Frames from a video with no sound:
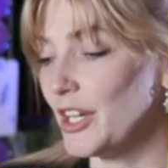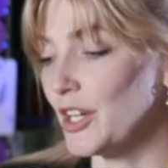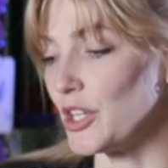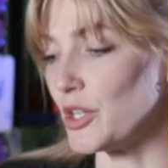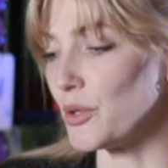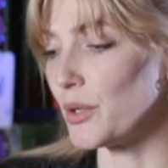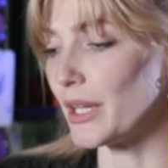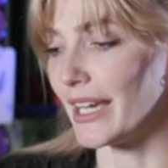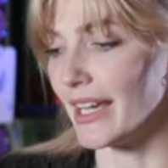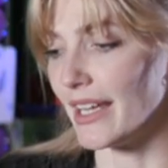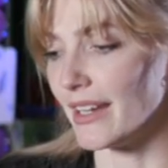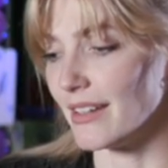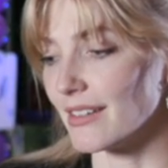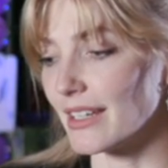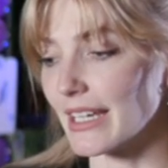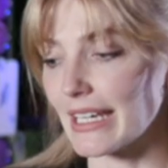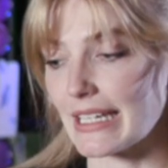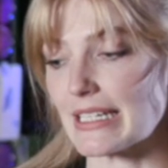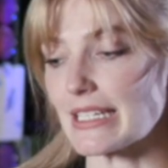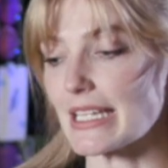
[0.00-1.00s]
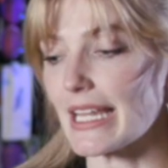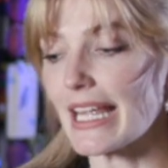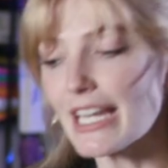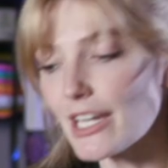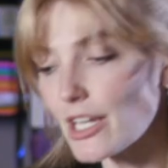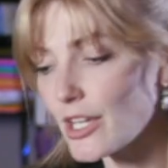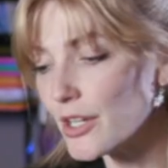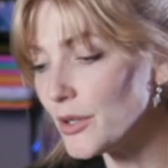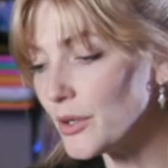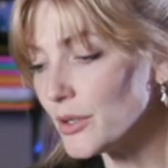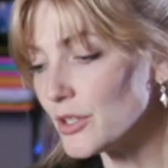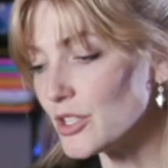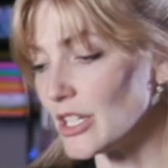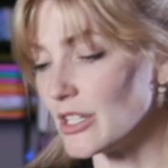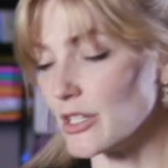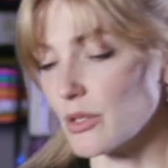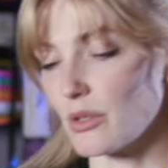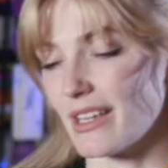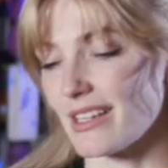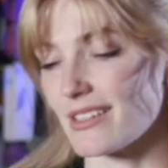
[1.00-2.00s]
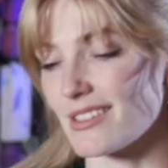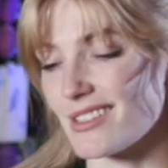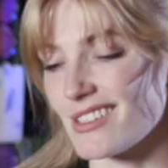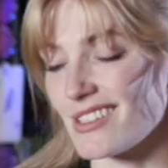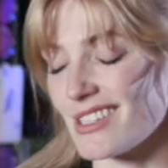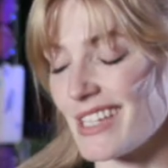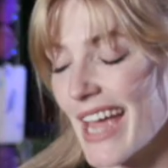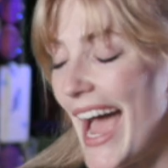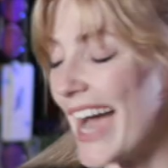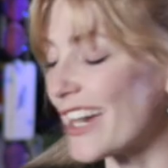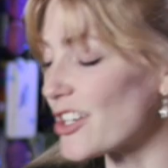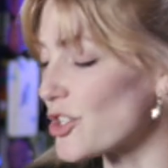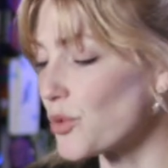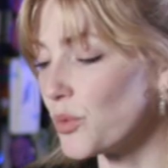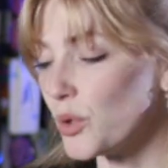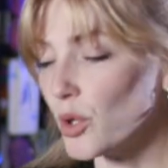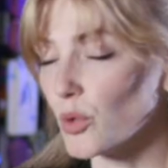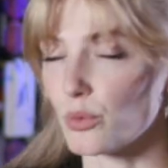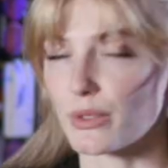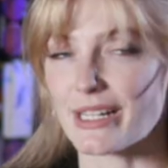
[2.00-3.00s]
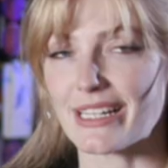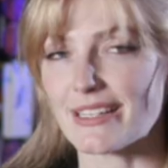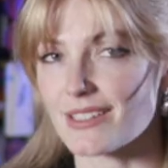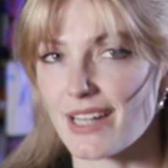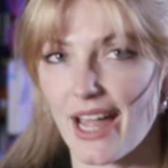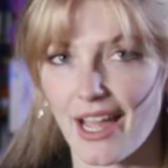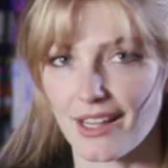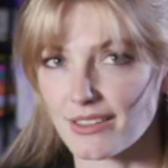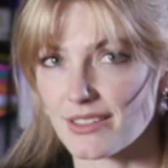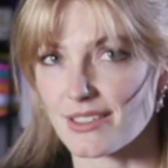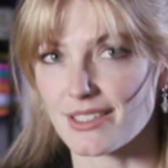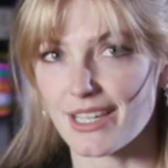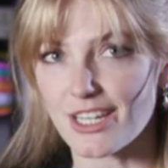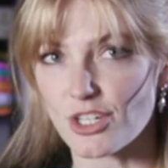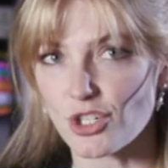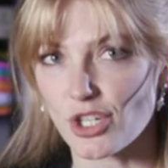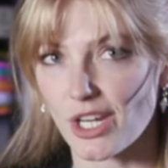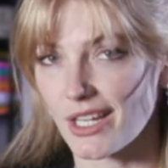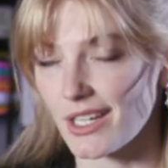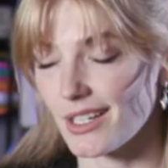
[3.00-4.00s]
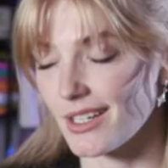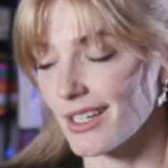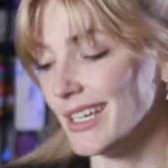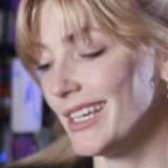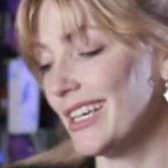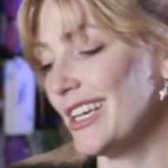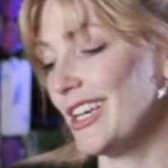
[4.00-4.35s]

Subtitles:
You can continue to do this textual restylization.